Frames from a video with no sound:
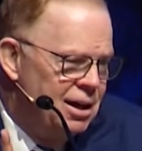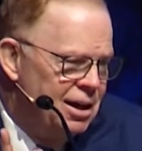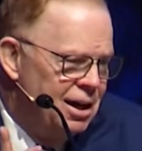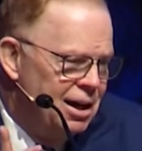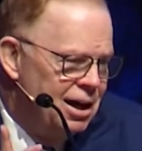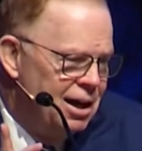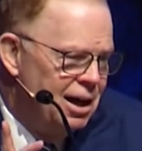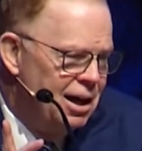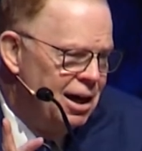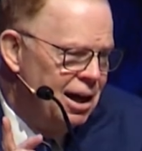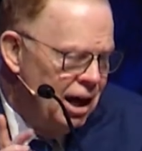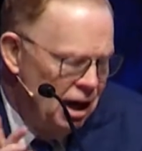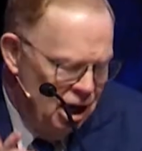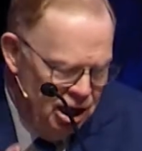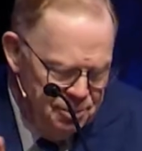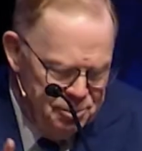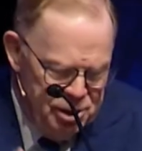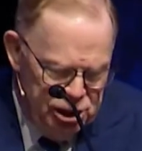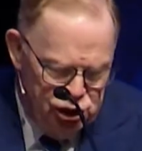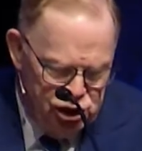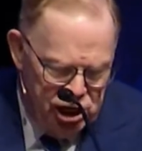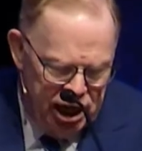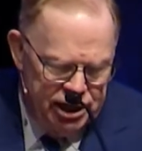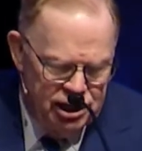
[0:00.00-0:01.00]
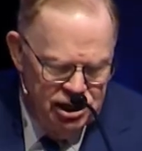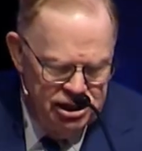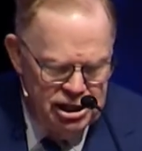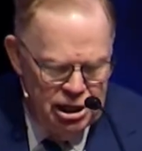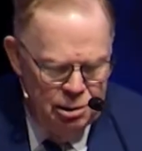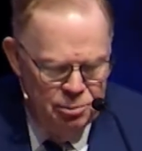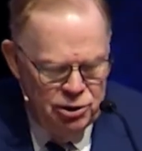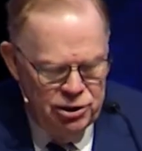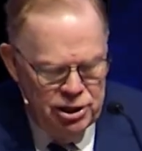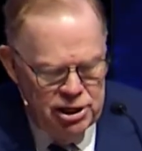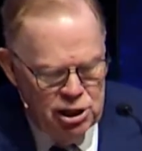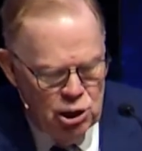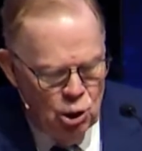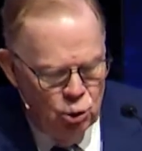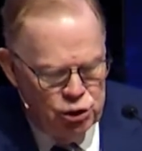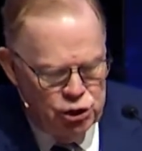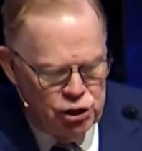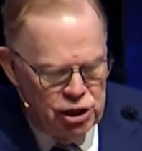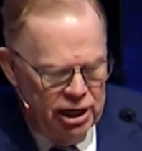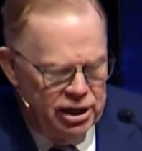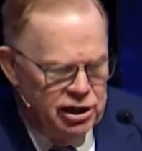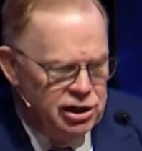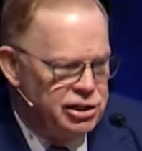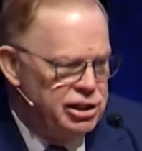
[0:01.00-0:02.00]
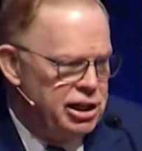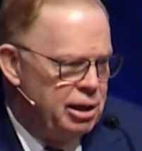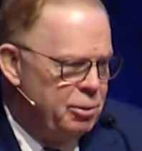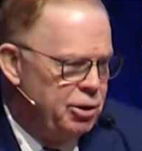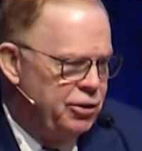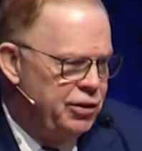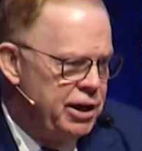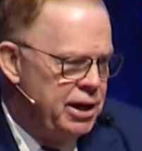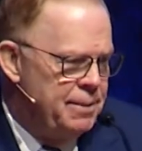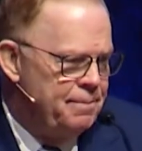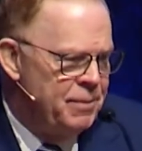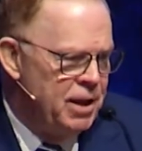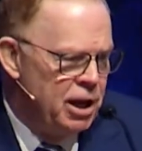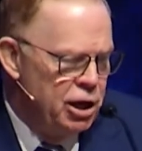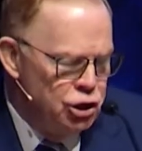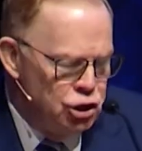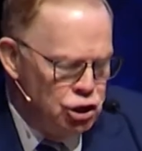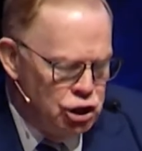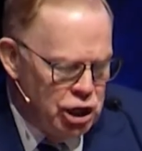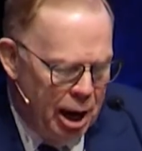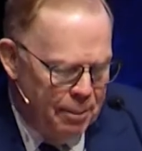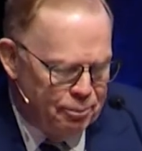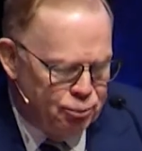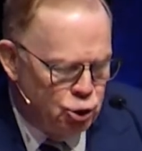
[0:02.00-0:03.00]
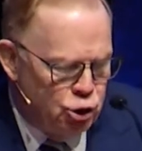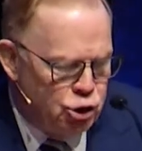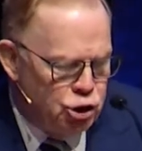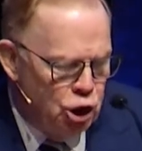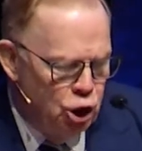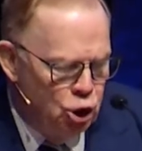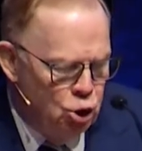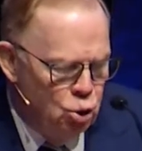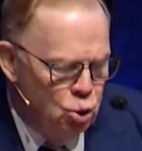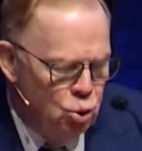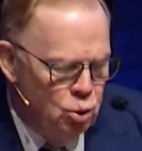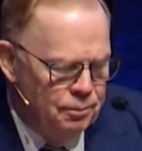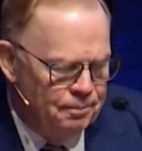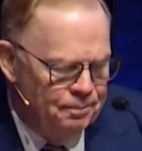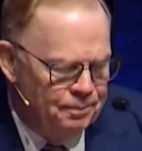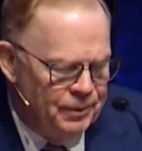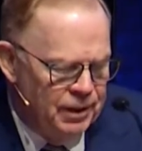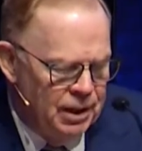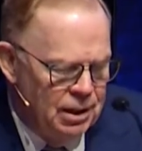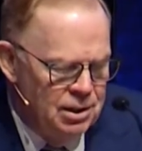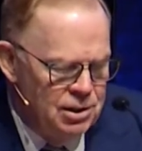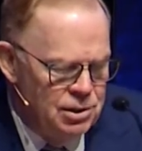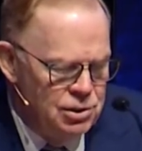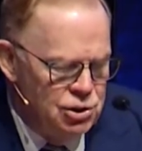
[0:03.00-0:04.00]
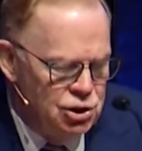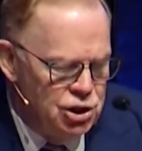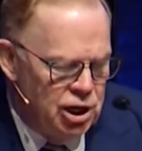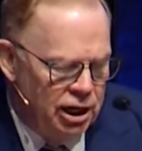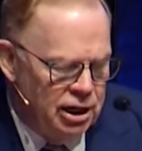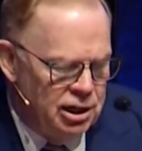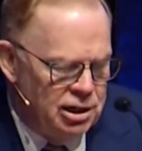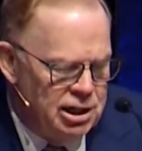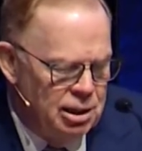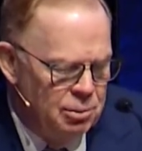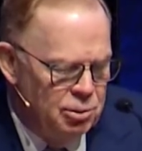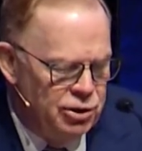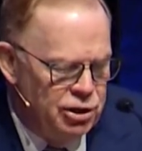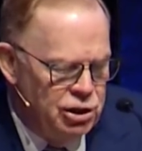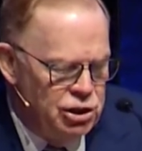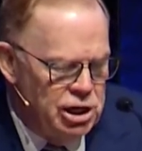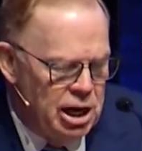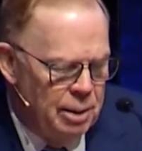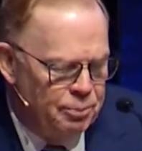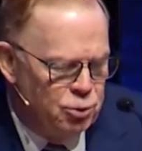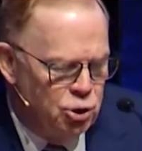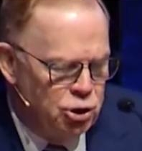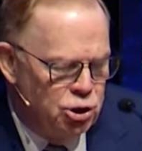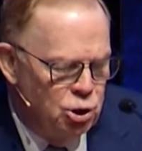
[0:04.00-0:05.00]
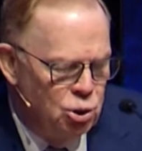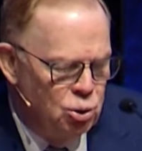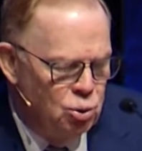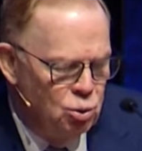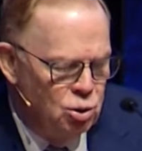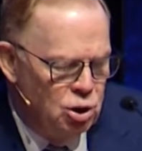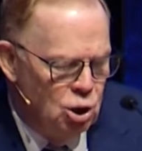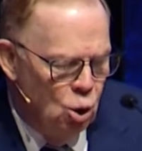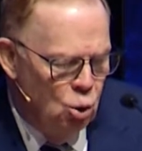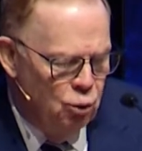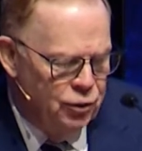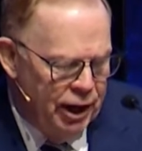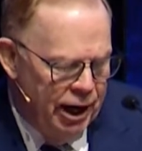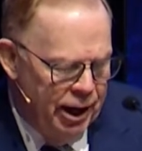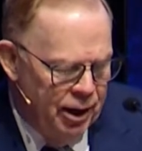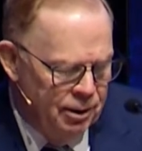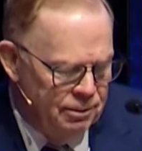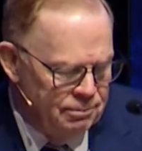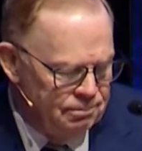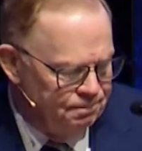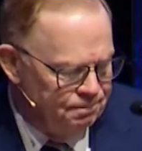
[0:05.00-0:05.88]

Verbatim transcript: uh, or I mean Second Timothy, go to Second Timothy chapter 2. Second Timothy chapter 2, go there.